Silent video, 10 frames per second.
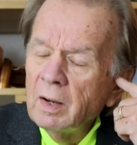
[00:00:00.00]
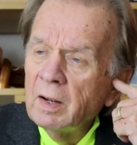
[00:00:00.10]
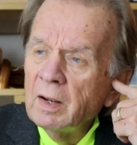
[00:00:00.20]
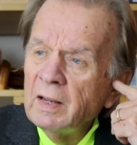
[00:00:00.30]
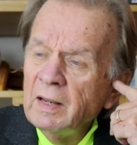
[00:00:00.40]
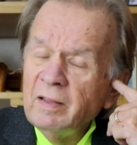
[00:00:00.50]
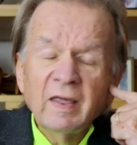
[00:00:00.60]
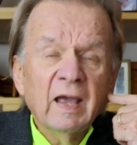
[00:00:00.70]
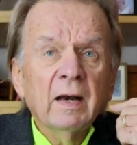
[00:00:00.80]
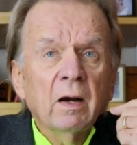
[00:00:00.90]
uh, he
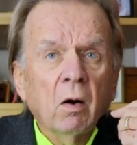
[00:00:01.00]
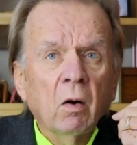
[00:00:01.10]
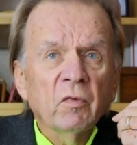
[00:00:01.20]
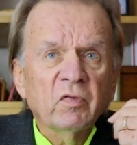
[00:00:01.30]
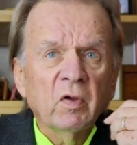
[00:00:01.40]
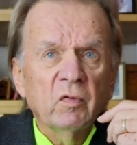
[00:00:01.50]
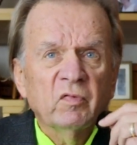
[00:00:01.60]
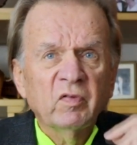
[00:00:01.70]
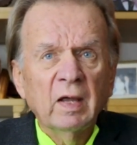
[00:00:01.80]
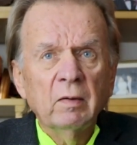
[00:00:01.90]
then also
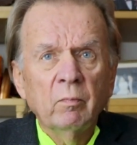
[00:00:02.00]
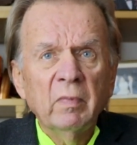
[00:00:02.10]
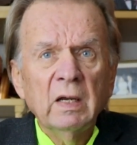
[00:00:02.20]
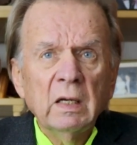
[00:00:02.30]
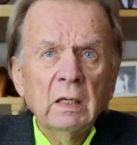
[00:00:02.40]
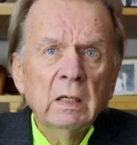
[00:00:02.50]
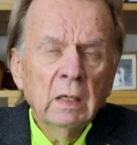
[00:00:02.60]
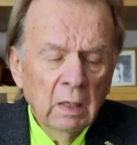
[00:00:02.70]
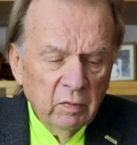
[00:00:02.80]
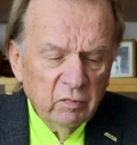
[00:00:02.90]
sent me
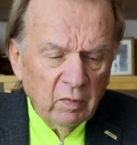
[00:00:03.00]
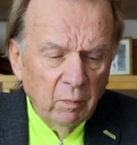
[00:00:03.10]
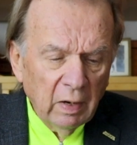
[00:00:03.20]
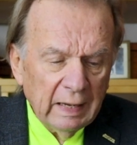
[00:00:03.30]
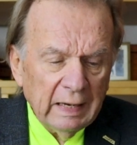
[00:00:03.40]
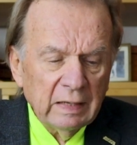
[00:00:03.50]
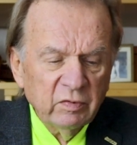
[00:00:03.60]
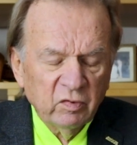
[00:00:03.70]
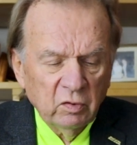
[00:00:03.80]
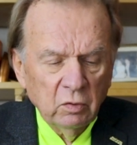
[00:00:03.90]
some
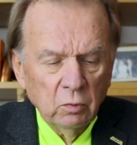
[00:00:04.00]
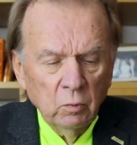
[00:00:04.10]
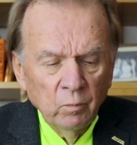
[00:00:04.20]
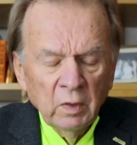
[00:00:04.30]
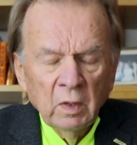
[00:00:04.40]
links to